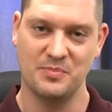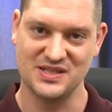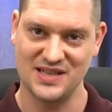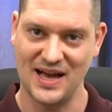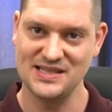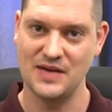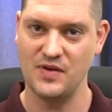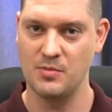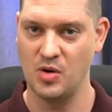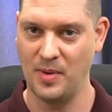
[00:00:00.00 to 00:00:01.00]
Besides
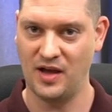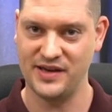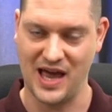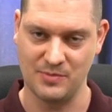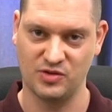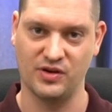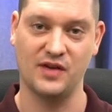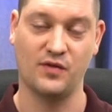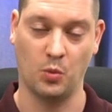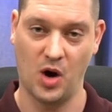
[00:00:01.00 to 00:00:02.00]
having a mobile camera
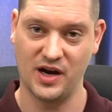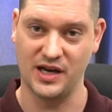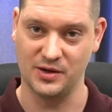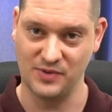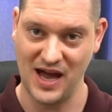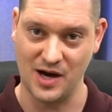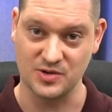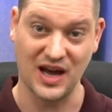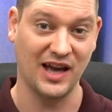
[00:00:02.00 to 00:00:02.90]
rig for walking around,